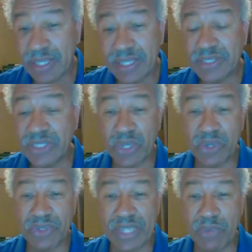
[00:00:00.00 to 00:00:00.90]

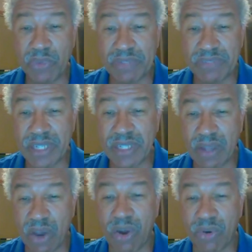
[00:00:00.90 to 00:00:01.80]
so they would have done
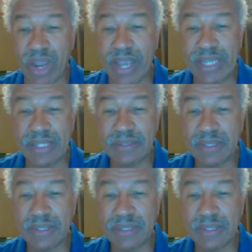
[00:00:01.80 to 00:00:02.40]
all right